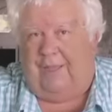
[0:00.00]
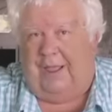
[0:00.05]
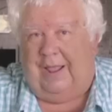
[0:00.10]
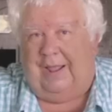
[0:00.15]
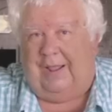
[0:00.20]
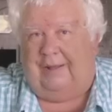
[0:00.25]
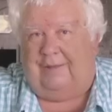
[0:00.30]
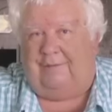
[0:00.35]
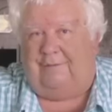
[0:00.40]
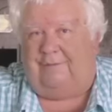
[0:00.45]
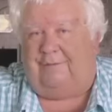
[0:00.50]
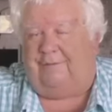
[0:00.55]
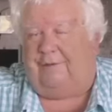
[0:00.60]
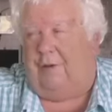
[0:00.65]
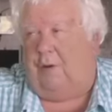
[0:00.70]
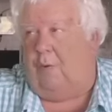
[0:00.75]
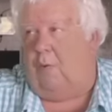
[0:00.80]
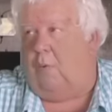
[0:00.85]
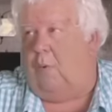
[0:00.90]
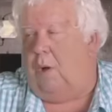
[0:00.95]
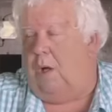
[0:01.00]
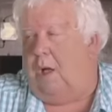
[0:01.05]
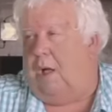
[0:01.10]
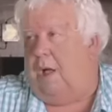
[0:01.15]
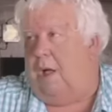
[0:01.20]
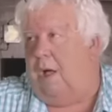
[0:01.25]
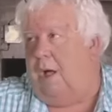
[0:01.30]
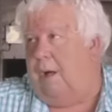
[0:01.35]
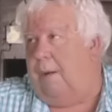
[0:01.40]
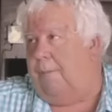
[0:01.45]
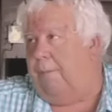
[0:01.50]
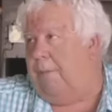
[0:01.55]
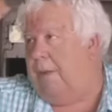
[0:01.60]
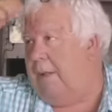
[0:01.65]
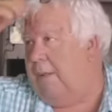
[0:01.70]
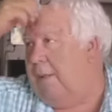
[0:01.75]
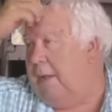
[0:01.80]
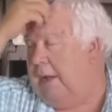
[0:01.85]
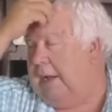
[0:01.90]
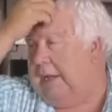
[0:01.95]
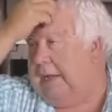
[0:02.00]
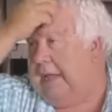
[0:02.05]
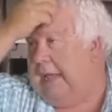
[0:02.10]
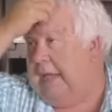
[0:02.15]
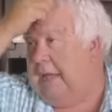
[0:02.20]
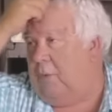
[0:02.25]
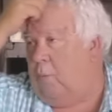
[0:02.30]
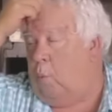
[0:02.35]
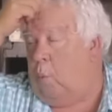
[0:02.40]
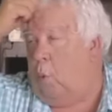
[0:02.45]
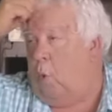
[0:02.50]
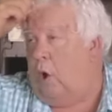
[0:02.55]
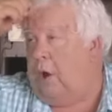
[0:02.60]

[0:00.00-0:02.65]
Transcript: And so, again,